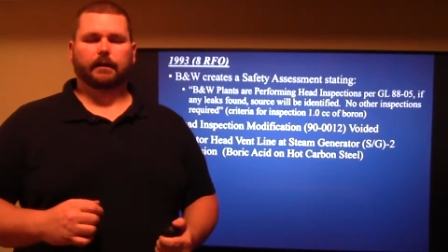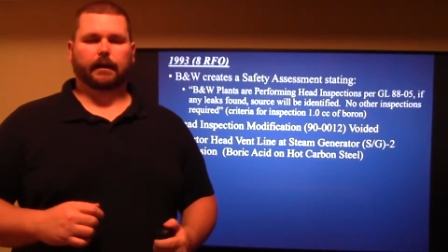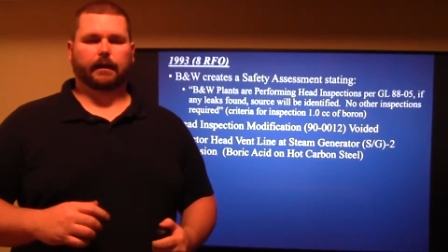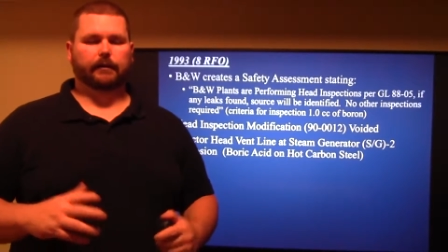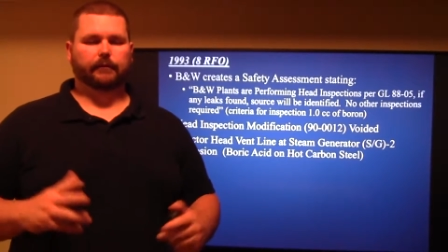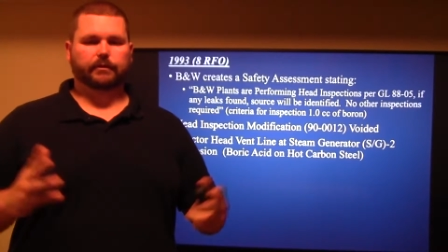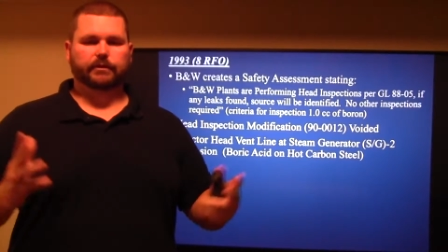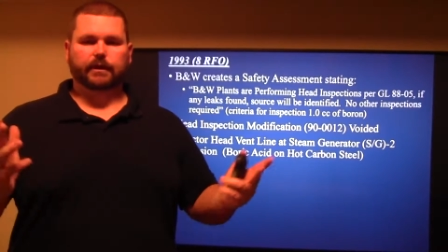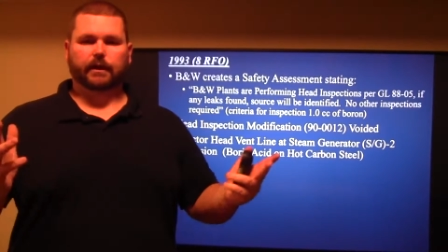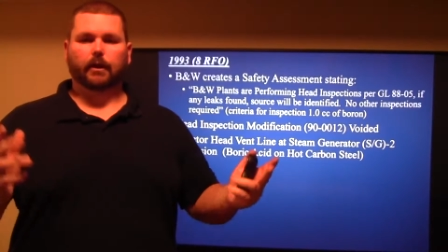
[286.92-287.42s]
And
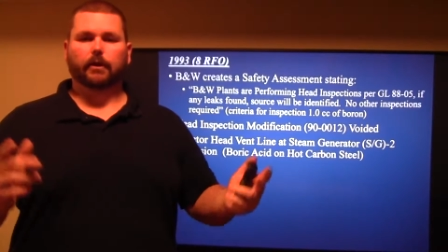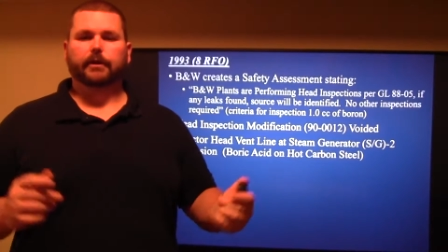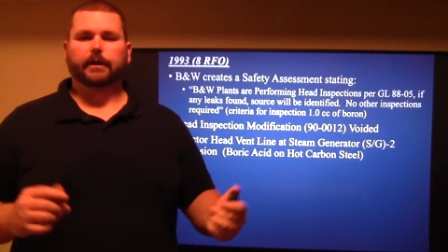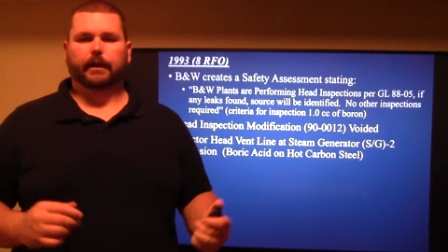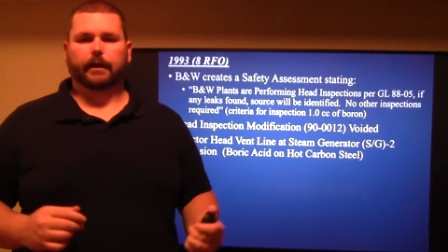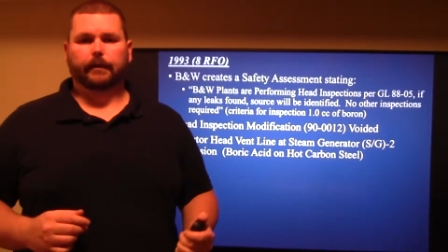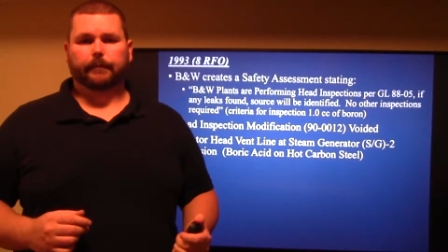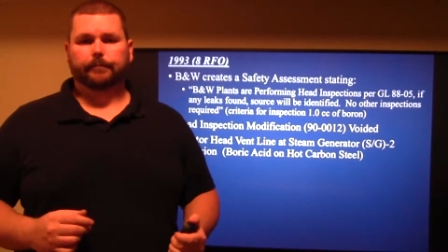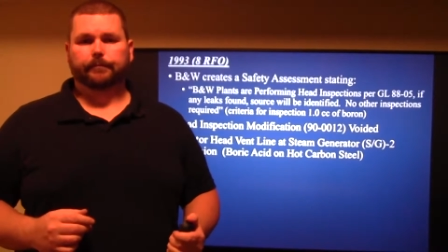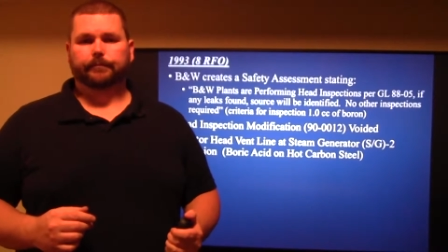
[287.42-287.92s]
everyone's like,
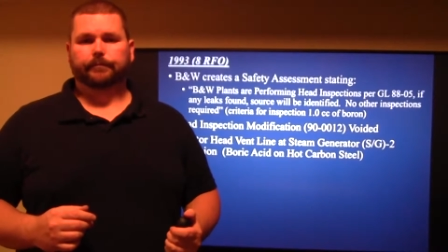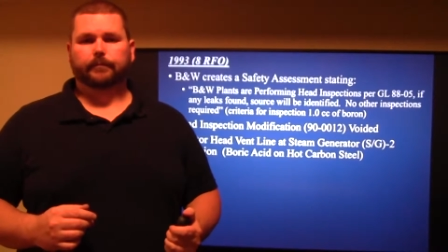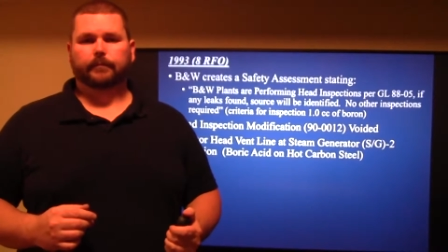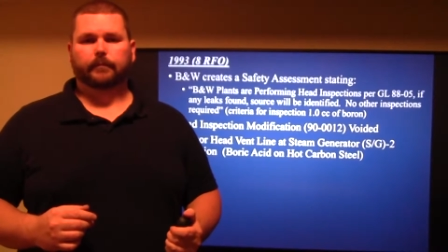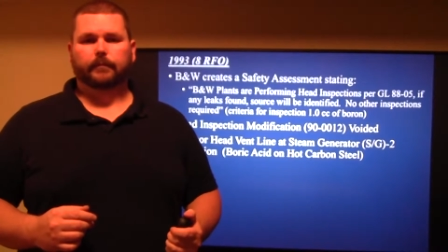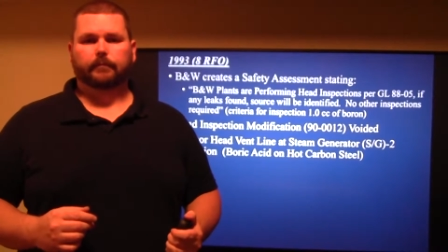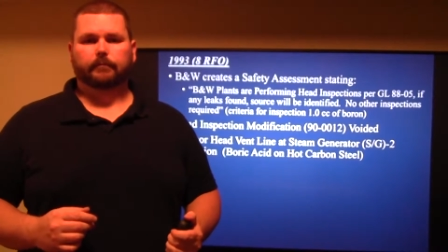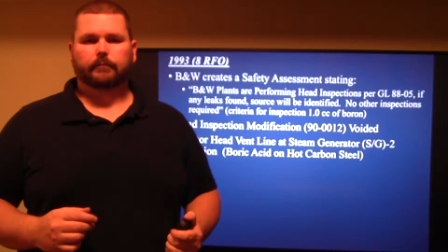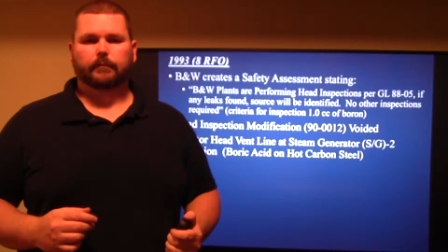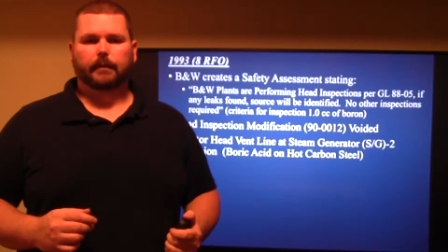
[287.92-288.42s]
okay.
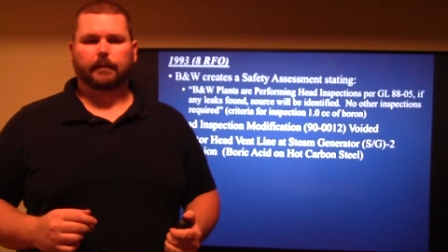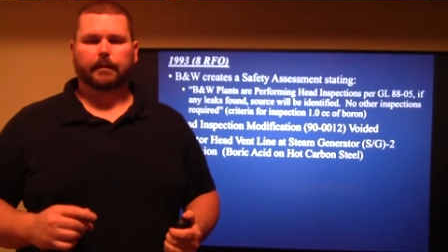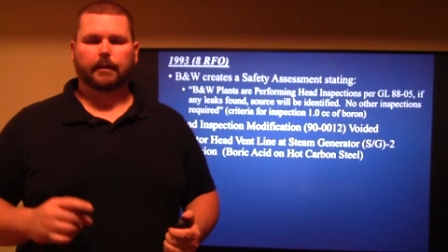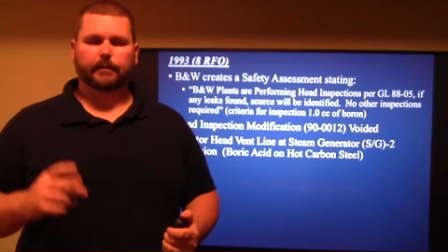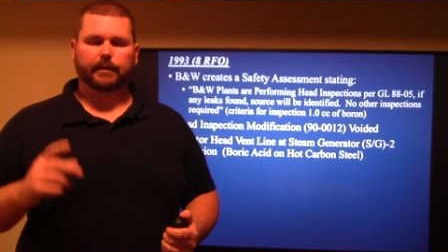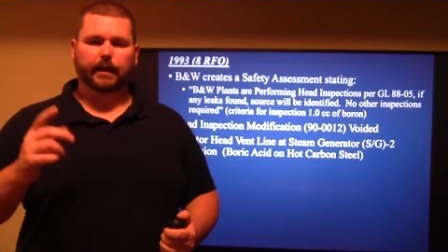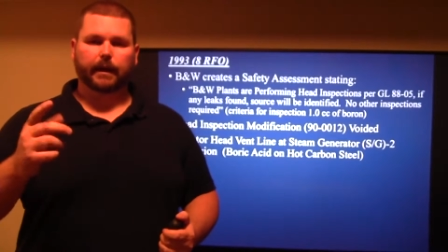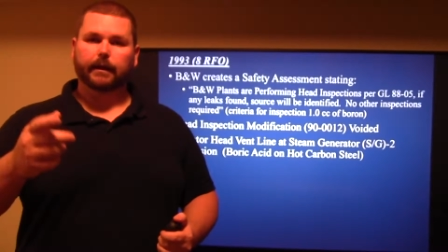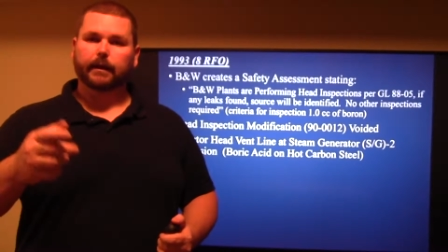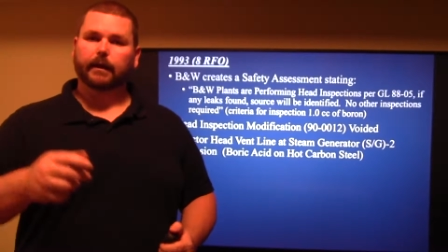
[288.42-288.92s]

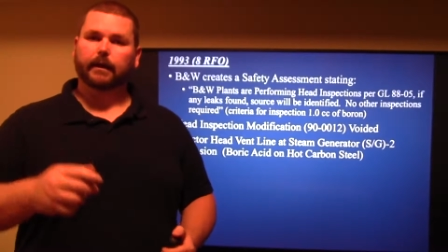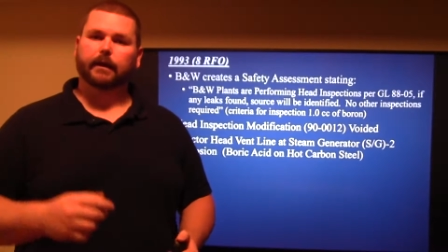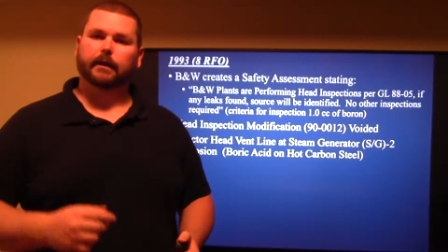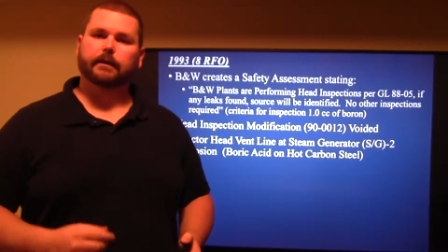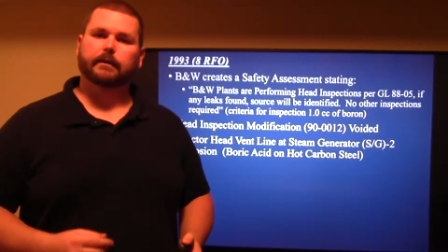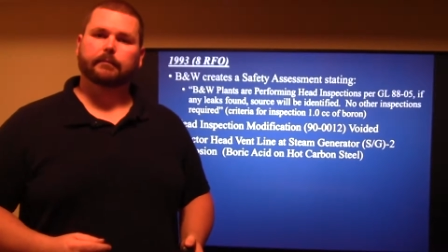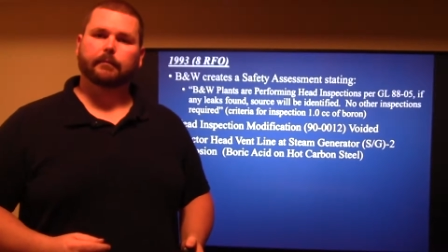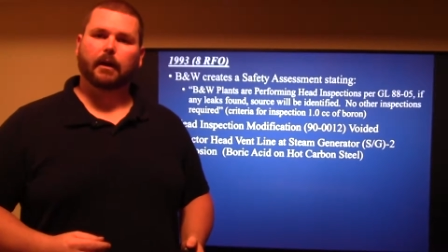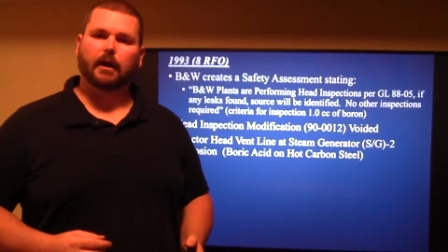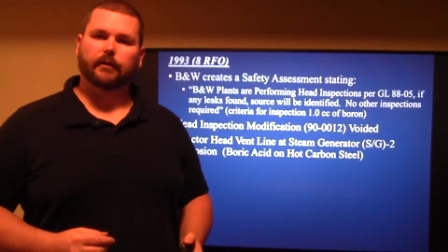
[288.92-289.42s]
Remember
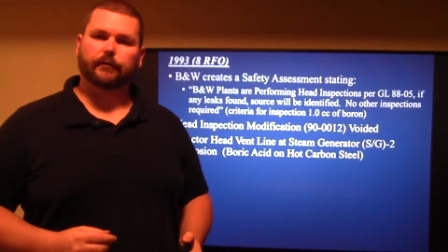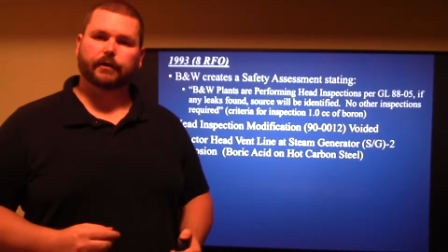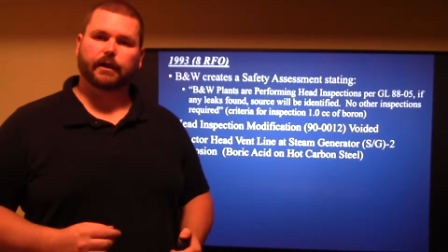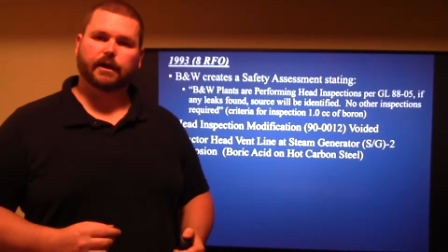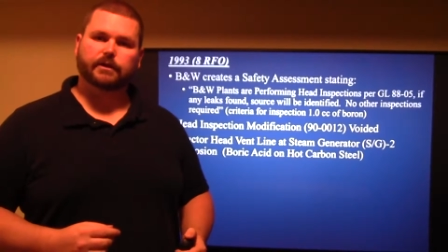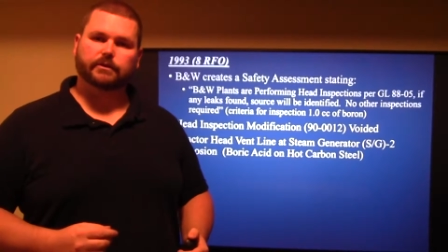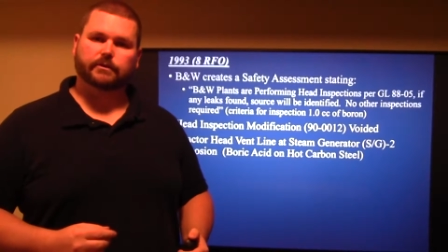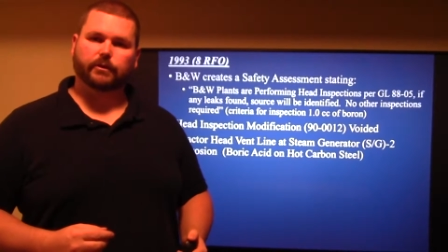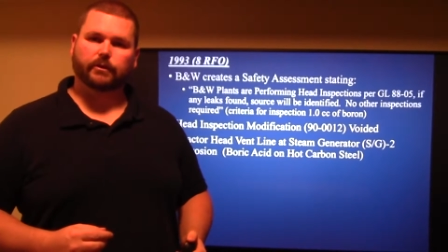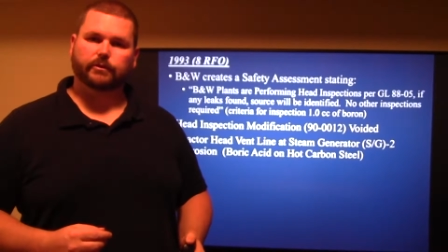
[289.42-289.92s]
that
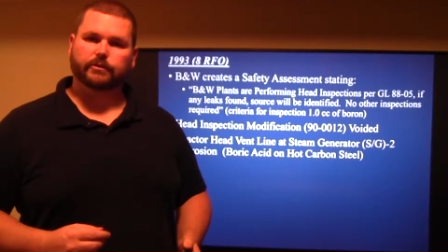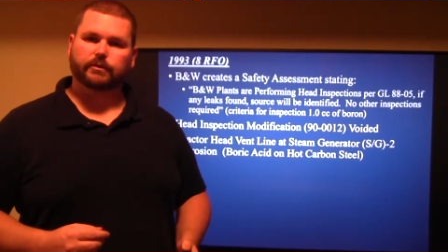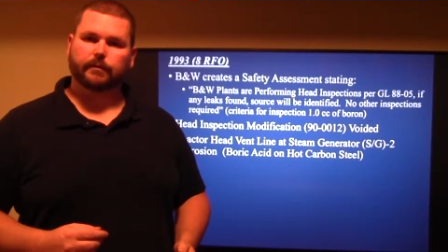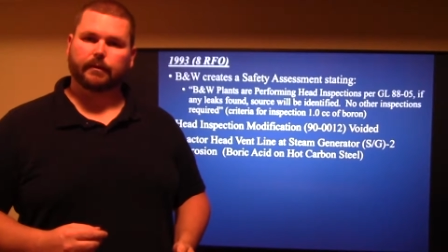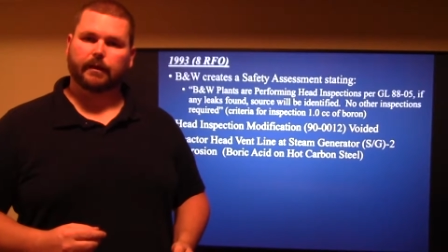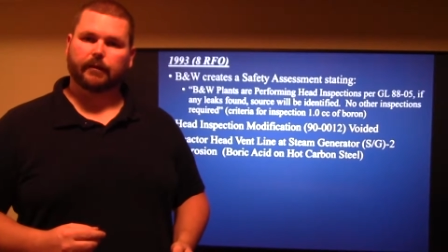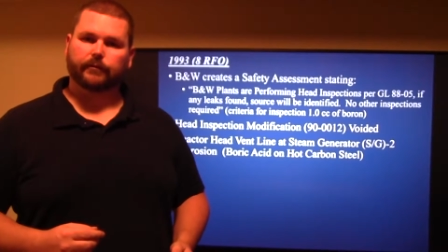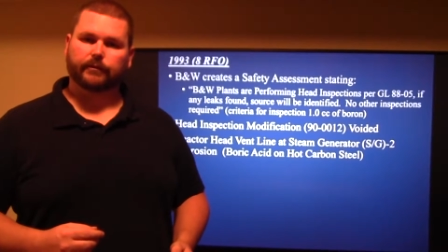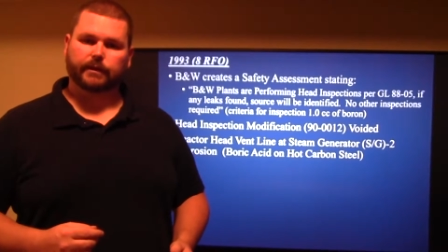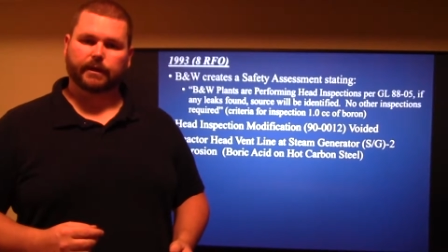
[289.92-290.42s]
modification I told you
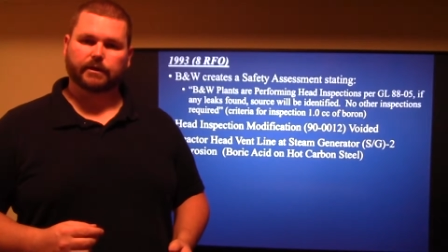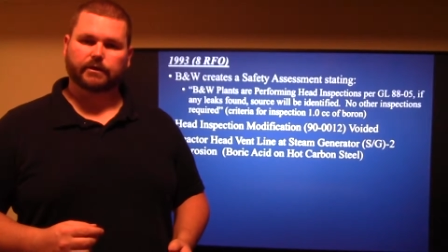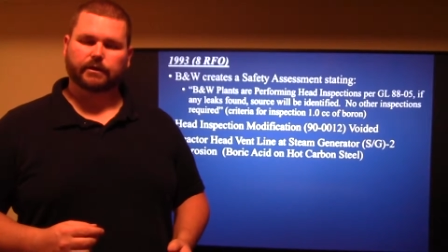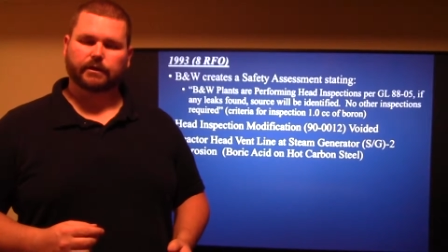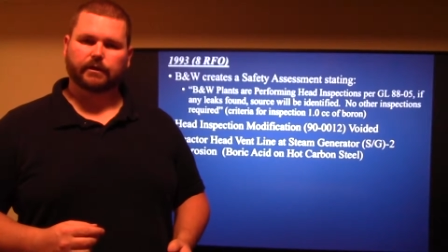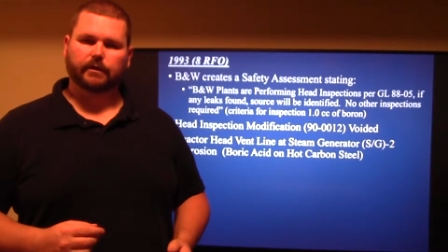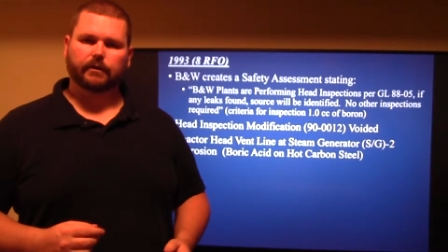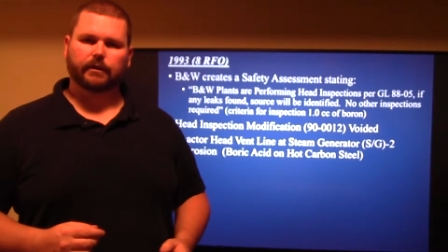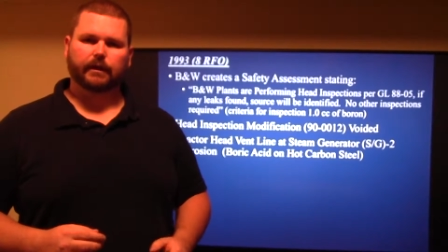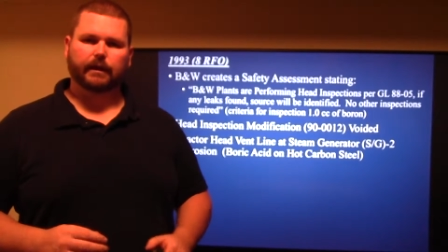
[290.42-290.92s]
about for the
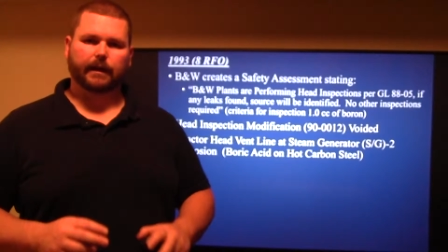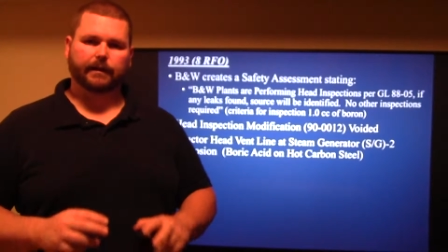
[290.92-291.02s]
engineer?